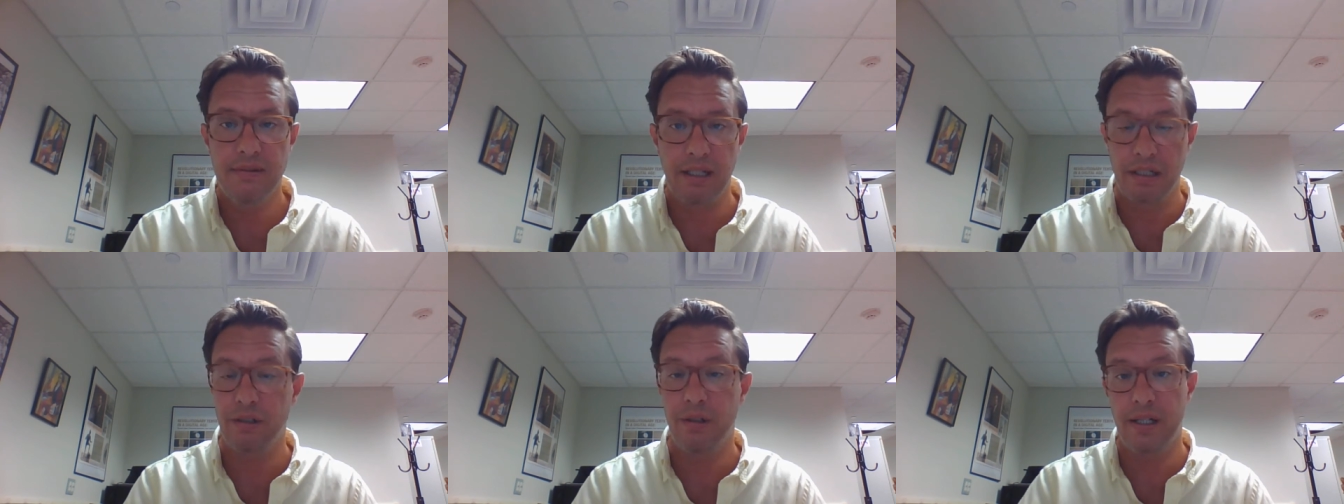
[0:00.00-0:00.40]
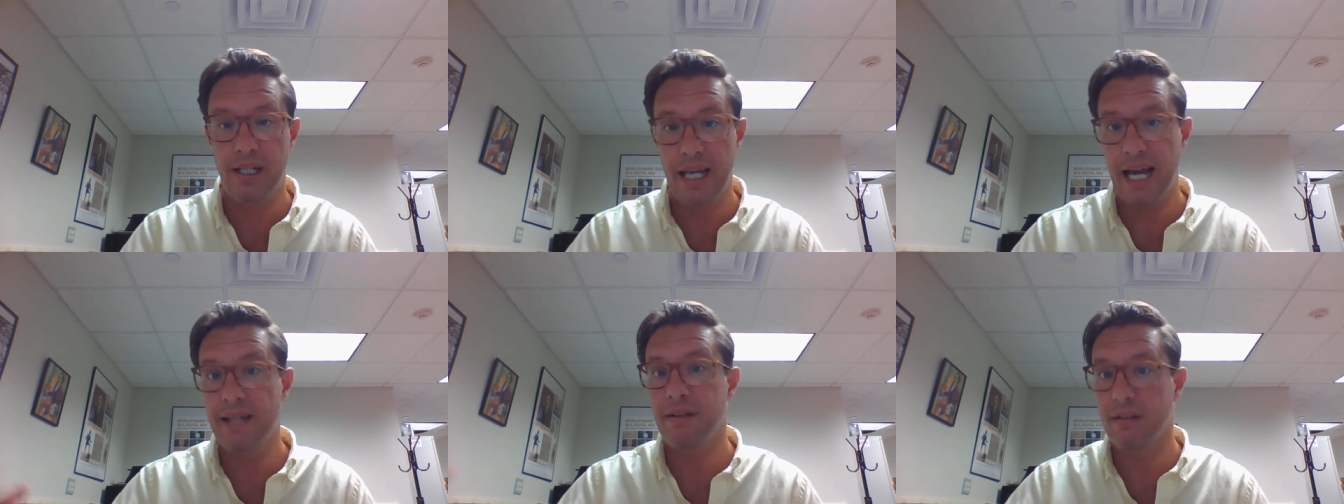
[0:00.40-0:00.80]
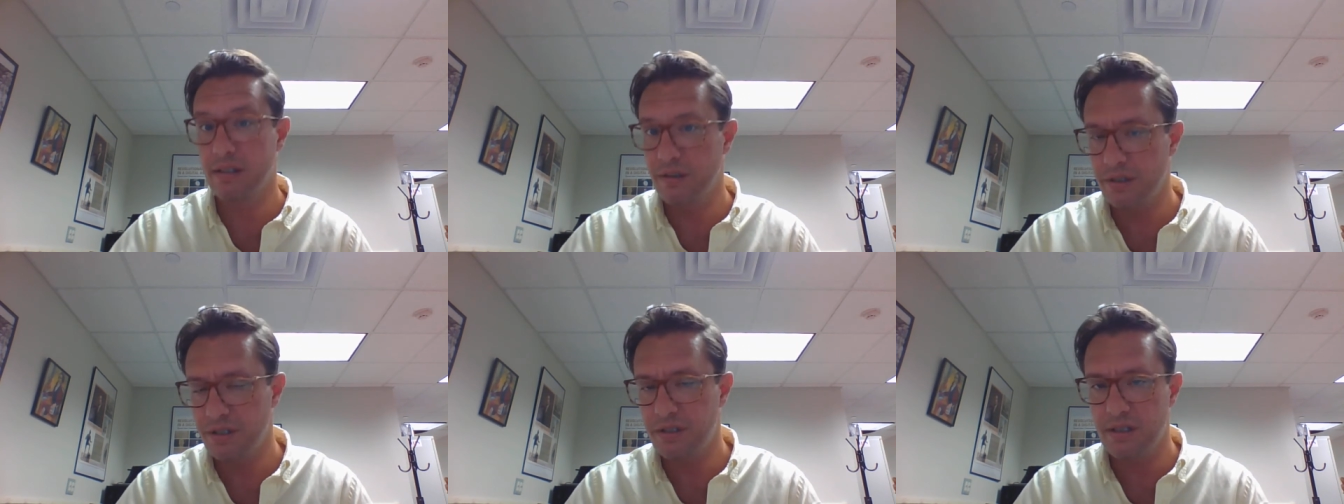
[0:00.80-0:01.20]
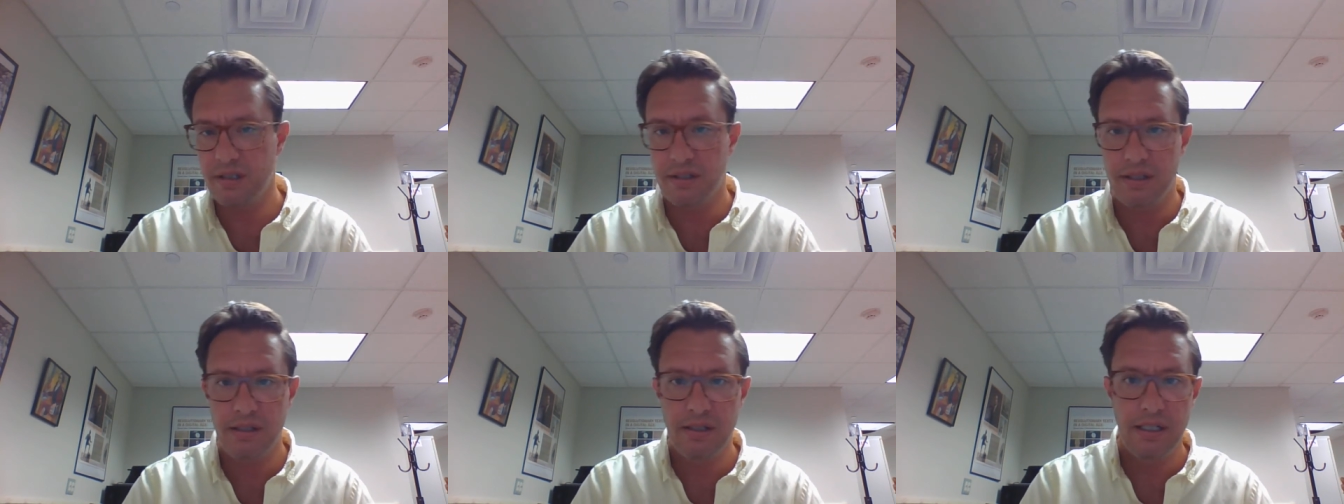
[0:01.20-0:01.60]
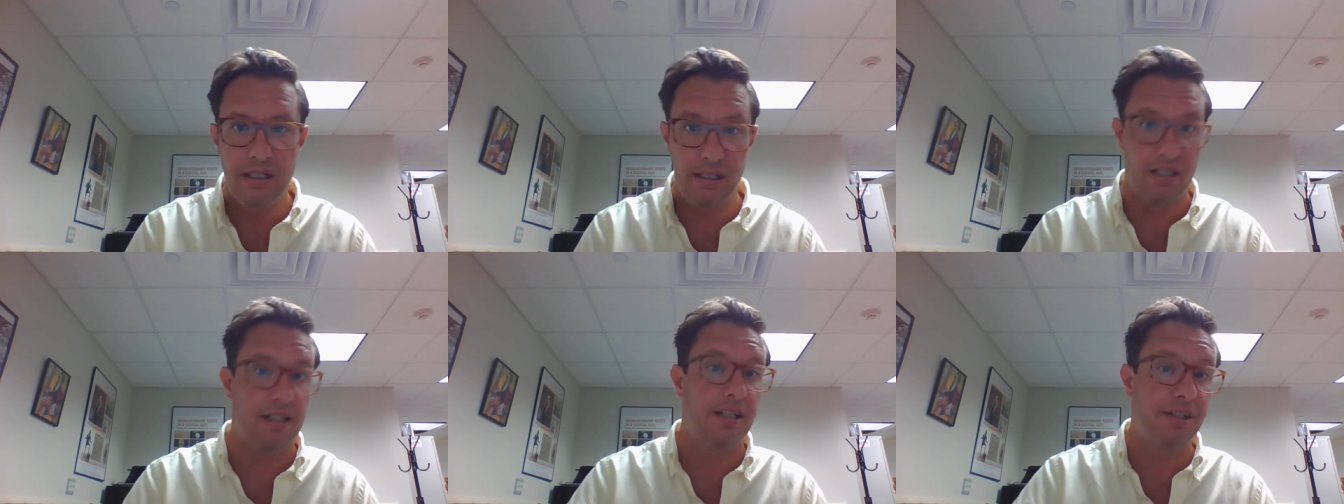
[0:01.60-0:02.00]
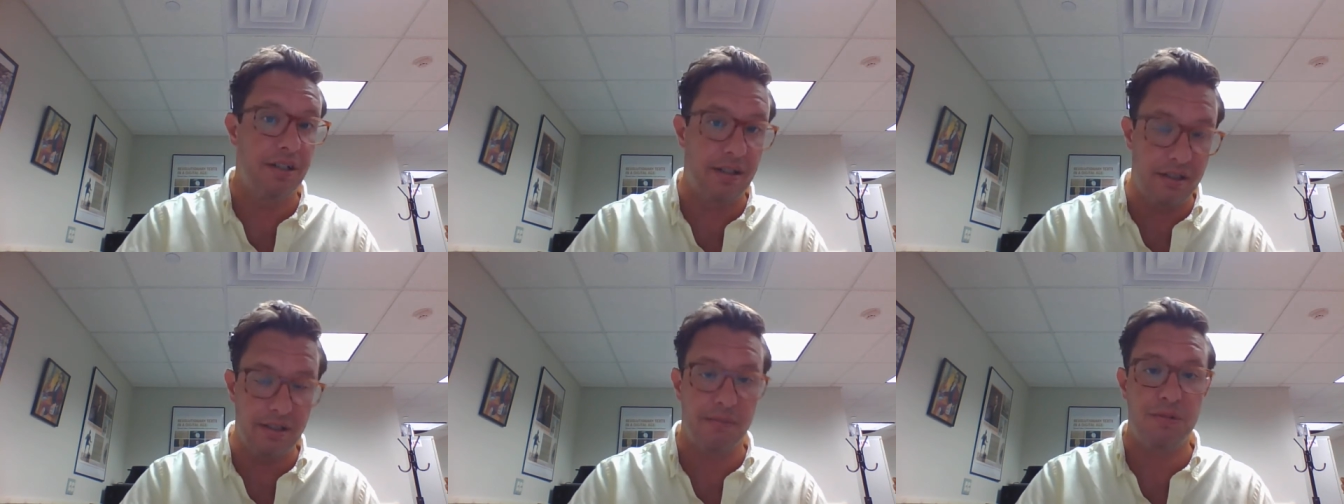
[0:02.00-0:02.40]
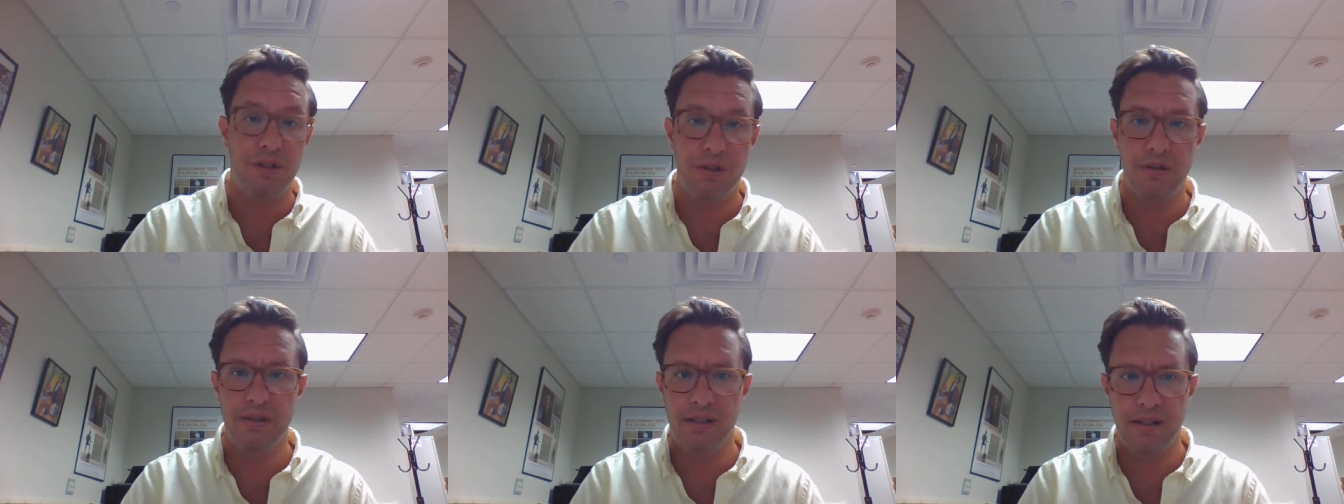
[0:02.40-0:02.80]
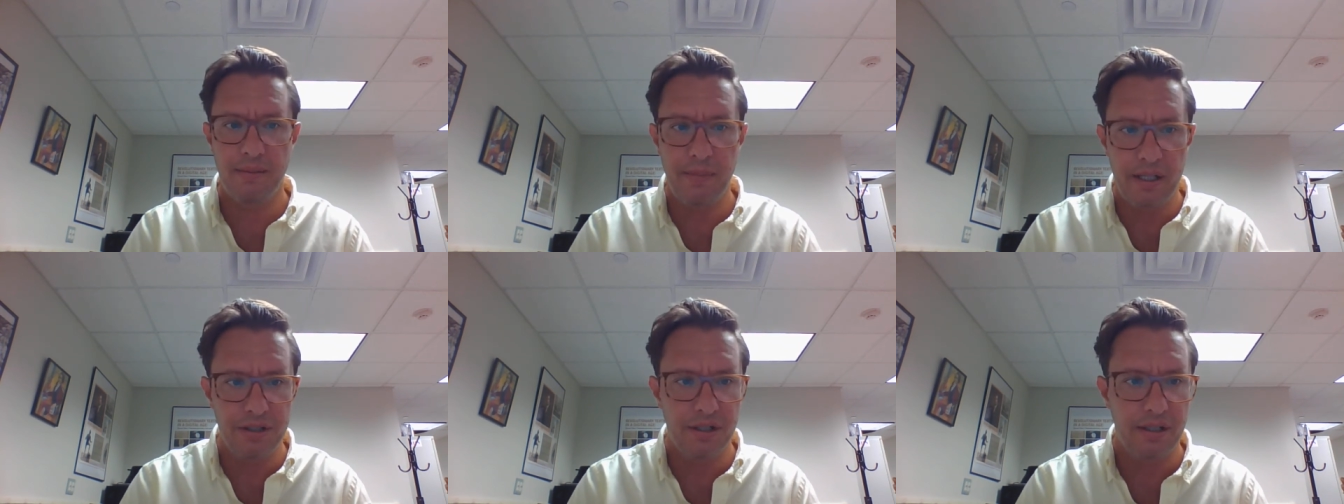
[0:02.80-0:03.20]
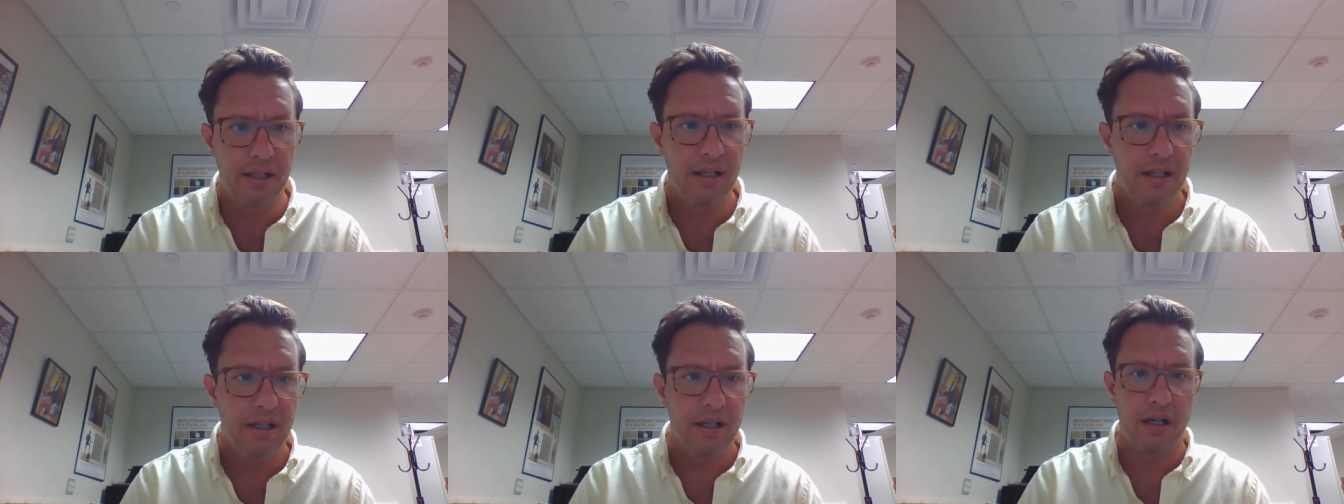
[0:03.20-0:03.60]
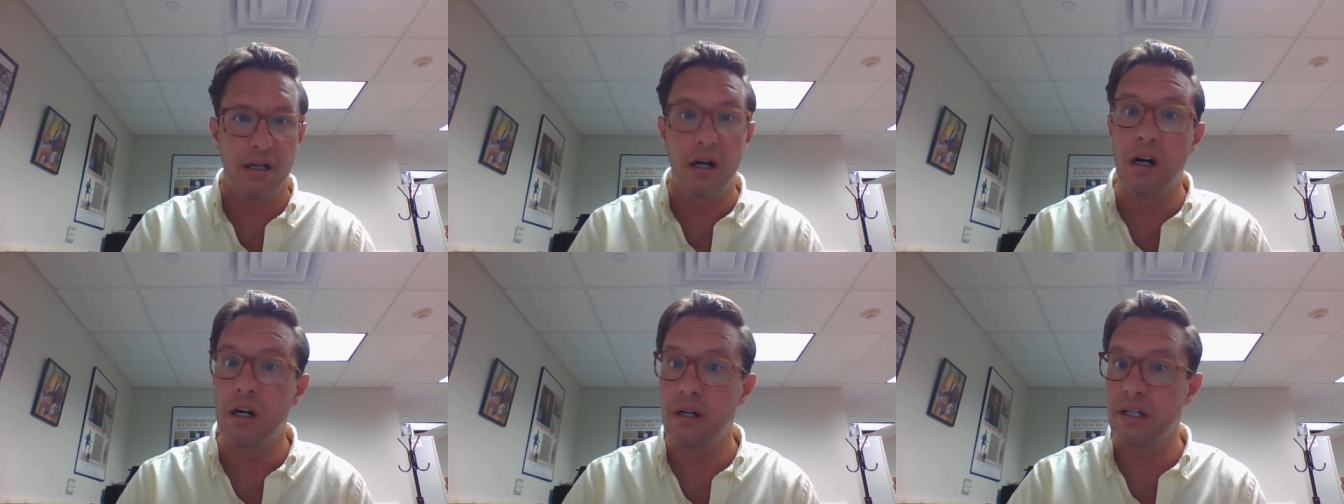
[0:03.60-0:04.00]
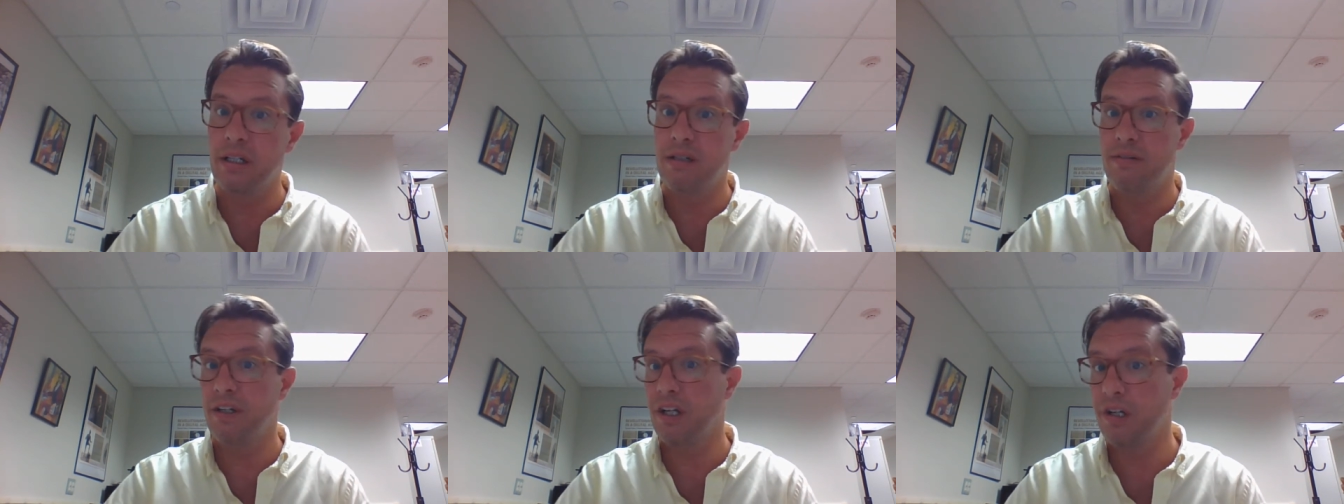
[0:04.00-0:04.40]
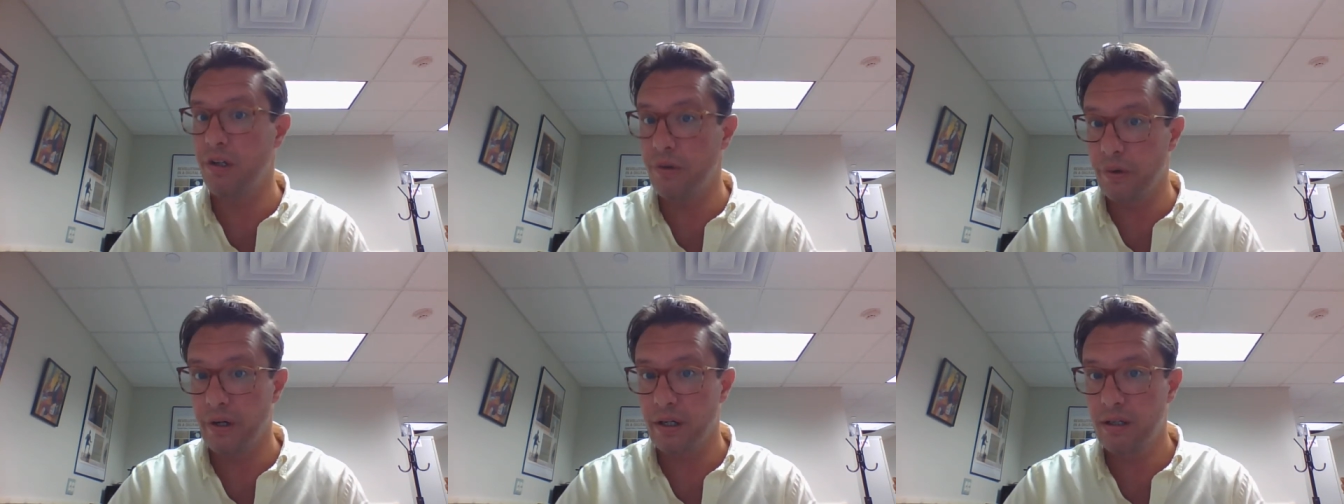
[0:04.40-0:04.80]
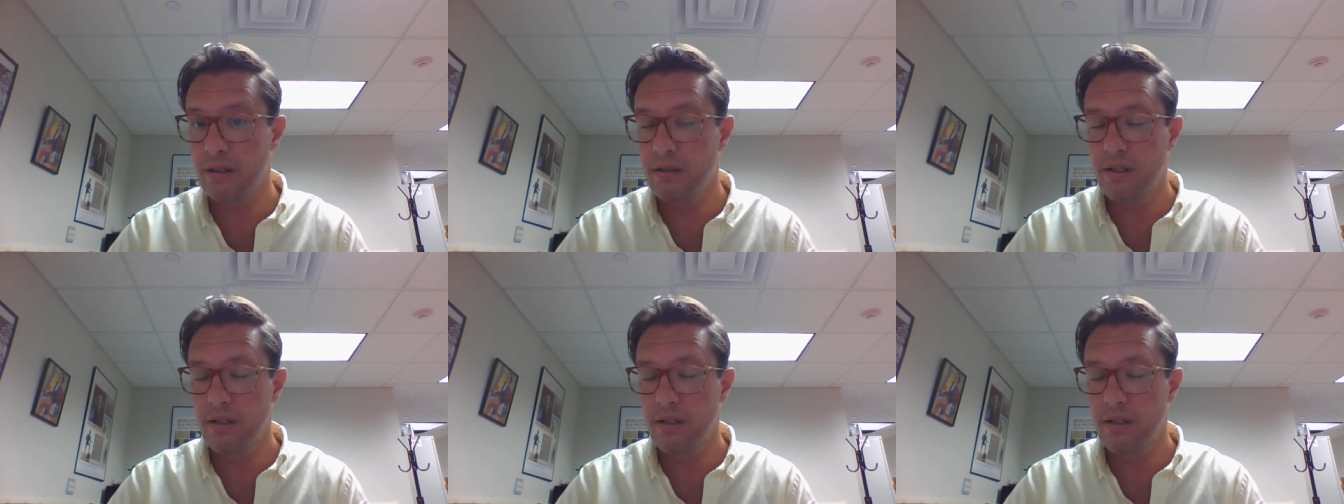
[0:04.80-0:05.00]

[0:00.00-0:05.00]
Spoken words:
including Catholic Christians, in addition to some Jews, as I mentioned, already living in New York.